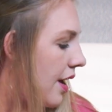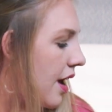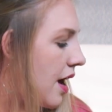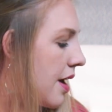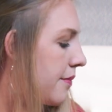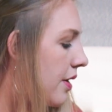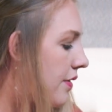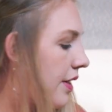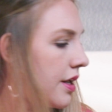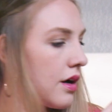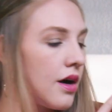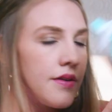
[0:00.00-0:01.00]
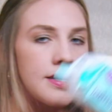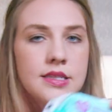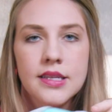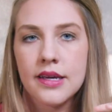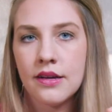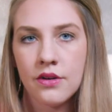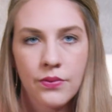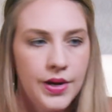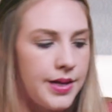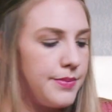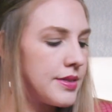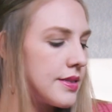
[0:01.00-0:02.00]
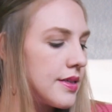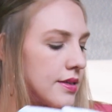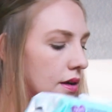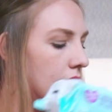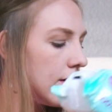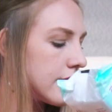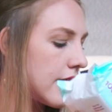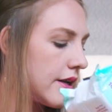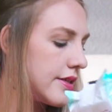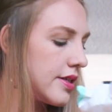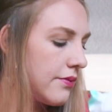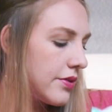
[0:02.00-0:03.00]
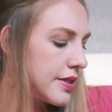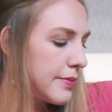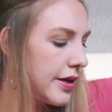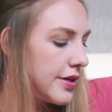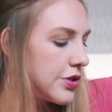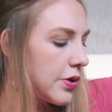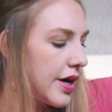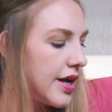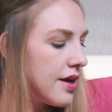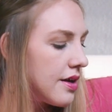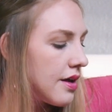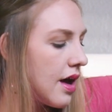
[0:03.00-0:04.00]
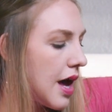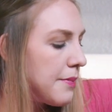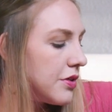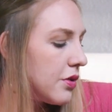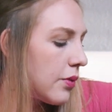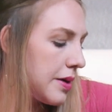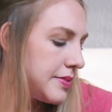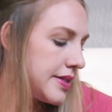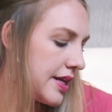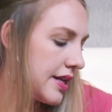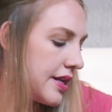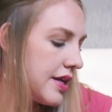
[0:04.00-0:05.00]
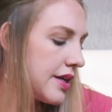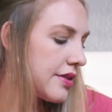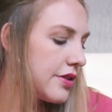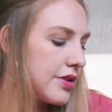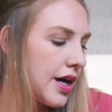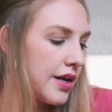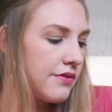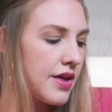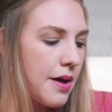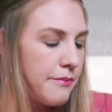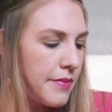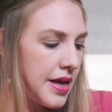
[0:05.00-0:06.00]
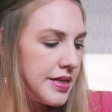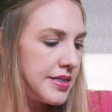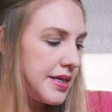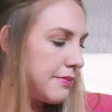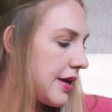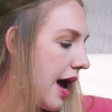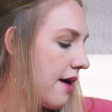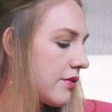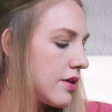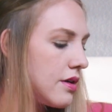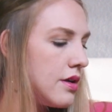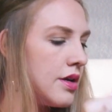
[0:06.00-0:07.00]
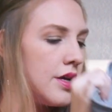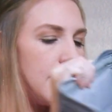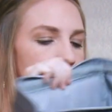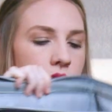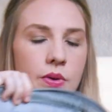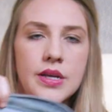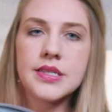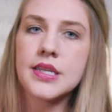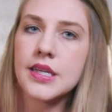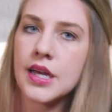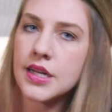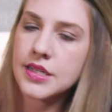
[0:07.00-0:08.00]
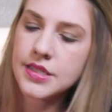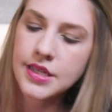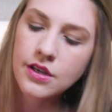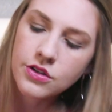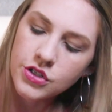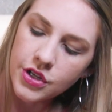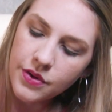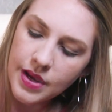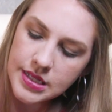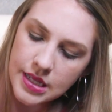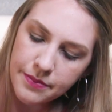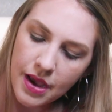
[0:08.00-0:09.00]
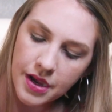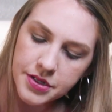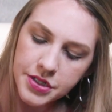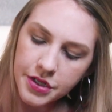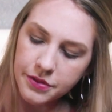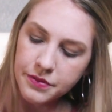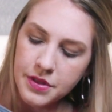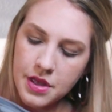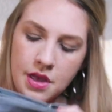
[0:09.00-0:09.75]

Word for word: Um, then obviously wipes, this all is kind of self-explanatory. I put the wipes in kind of that main deep cavern. You guys can kind of see, I'll show you as I pack too.